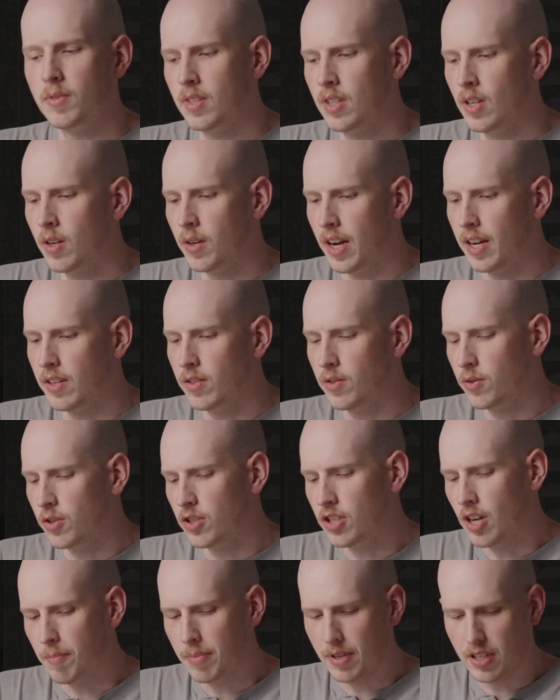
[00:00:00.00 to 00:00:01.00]
Okay, so to
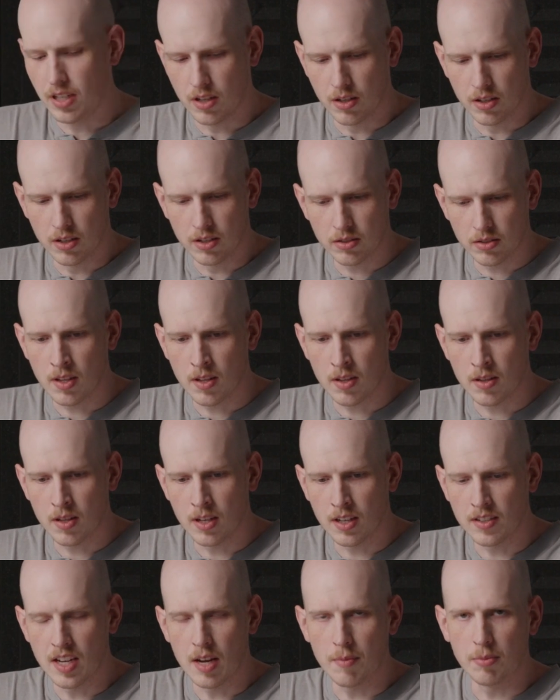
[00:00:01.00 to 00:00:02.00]
jump in here, the
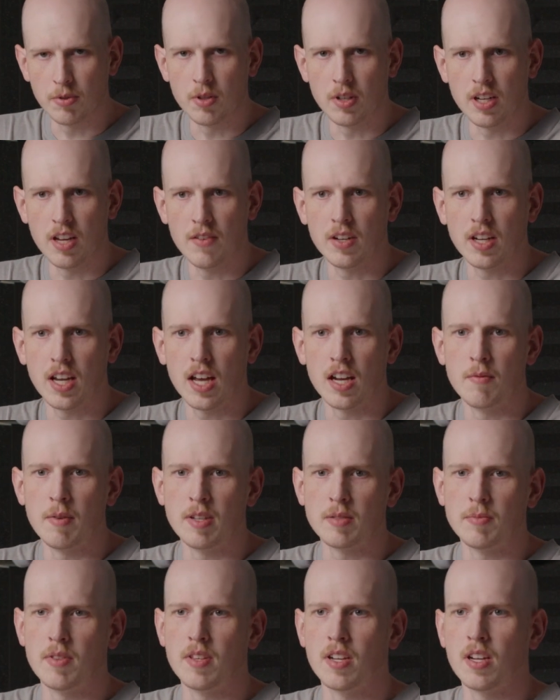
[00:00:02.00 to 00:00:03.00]
example you're giving kind of
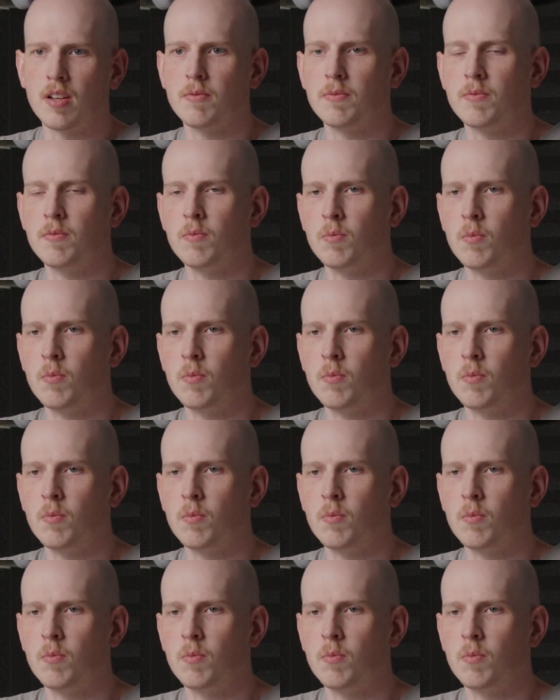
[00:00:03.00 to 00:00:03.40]
makes me think of